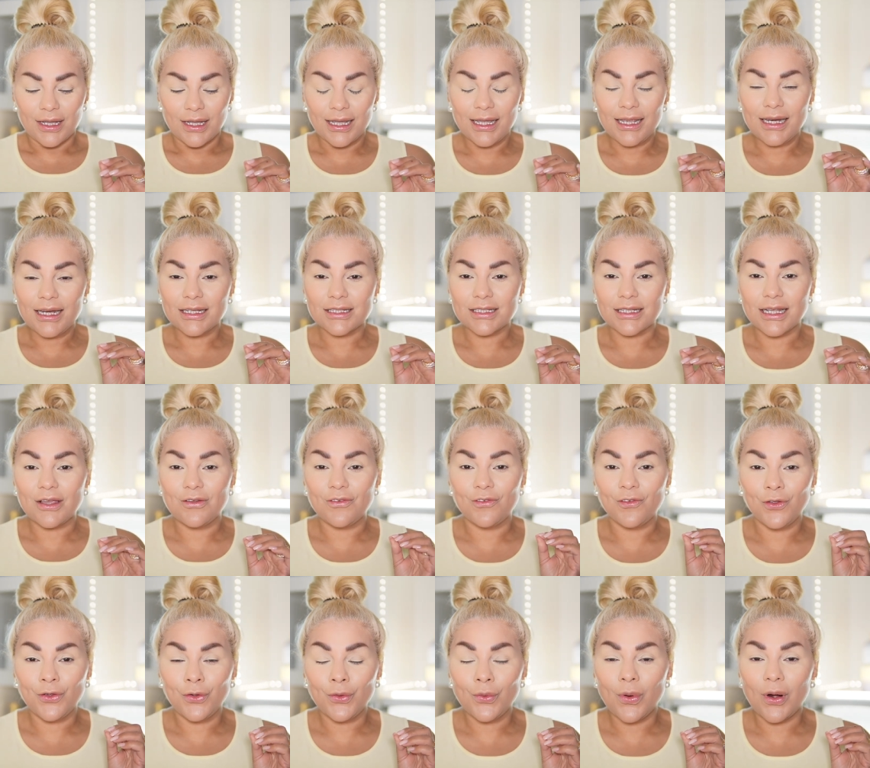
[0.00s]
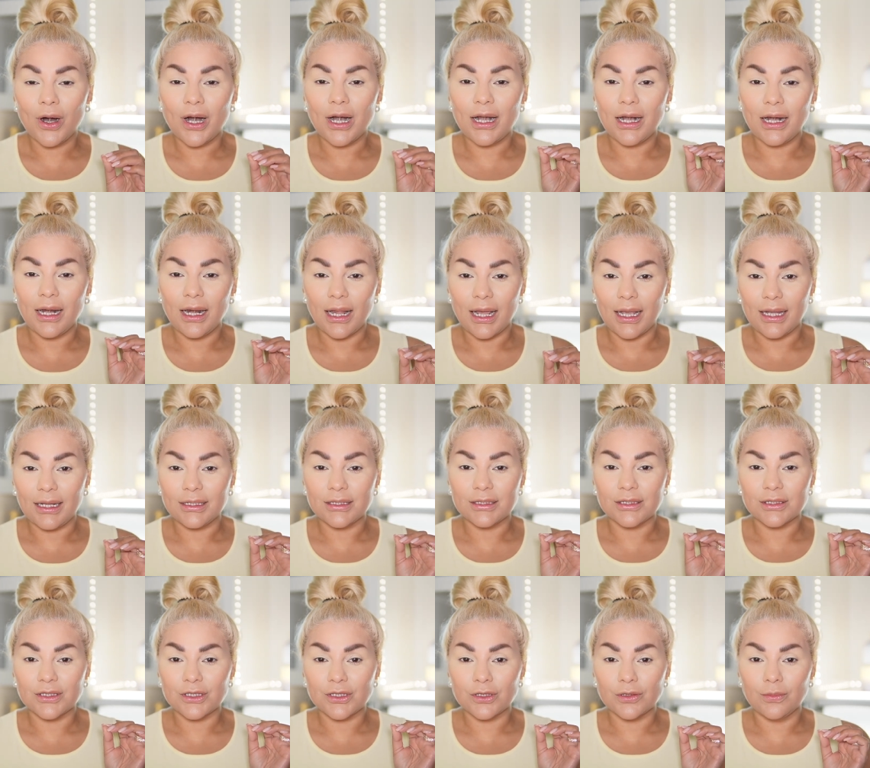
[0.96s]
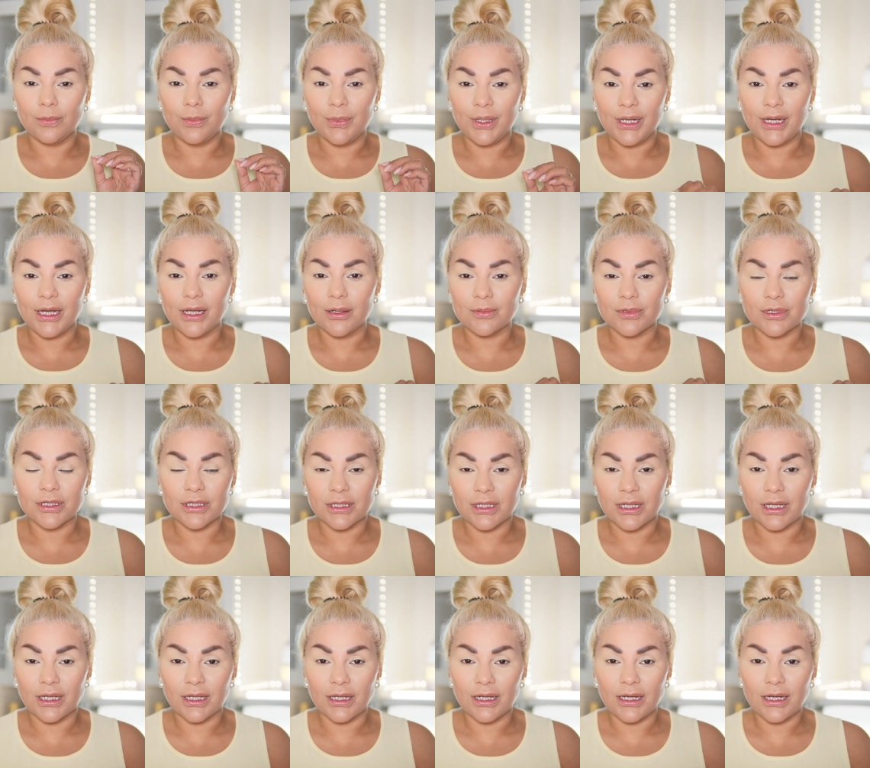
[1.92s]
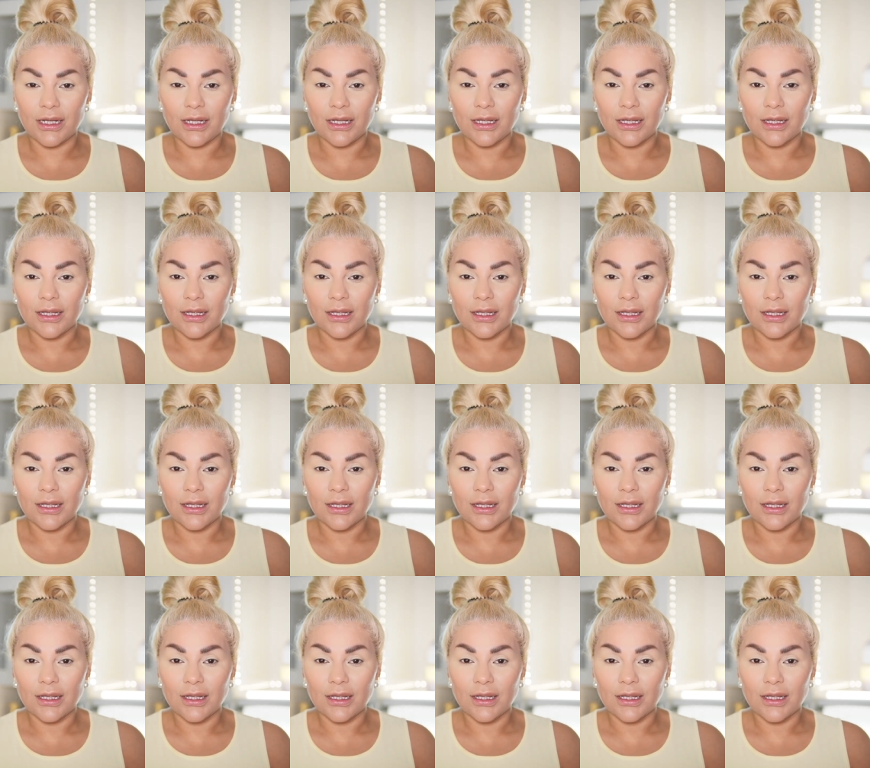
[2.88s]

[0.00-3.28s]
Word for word: it is if you are light to medium skin,